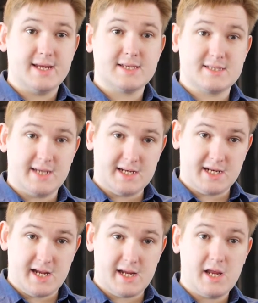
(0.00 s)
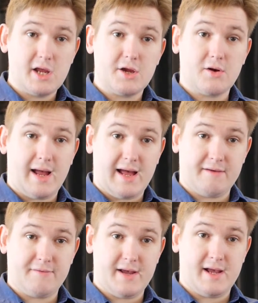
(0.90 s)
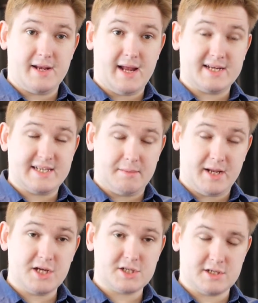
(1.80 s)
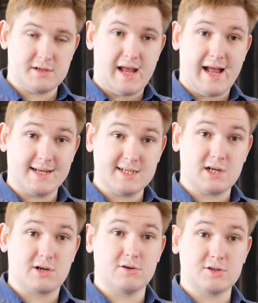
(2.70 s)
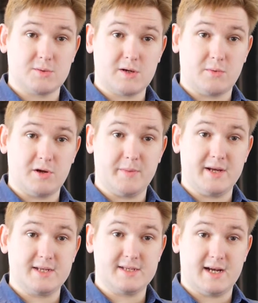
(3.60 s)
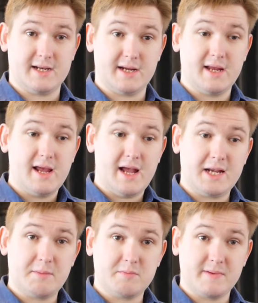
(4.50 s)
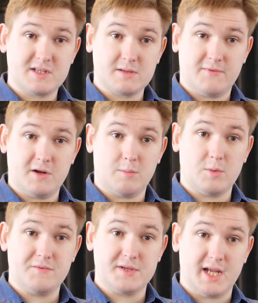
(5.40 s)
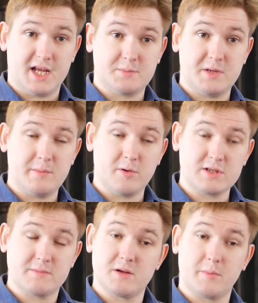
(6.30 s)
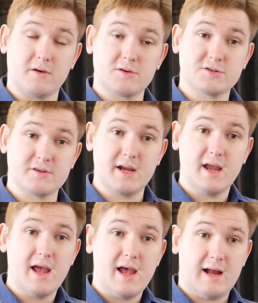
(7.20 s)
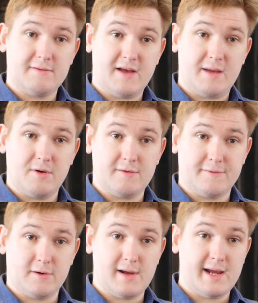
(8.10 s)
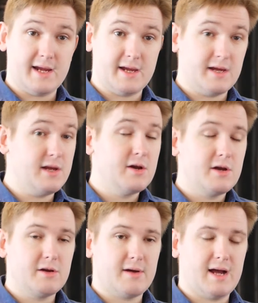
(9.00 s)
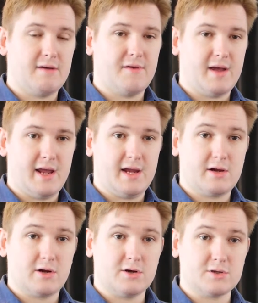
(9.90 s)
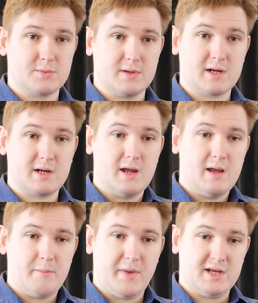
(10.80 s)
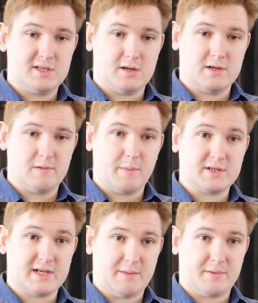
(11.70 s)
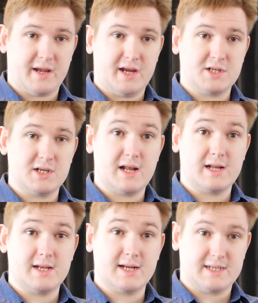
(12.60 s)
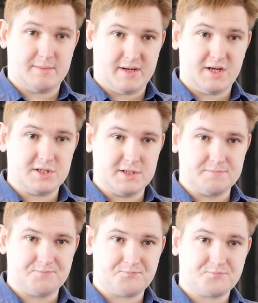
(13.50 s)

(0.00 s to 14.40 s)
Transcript: CDE, you'll have an examination and a coursework where you'll be designing and implementing something on one of the DSP boards in the laboratory. And for MO4 AE, you'll have a coursework based on a robotic application and an examination.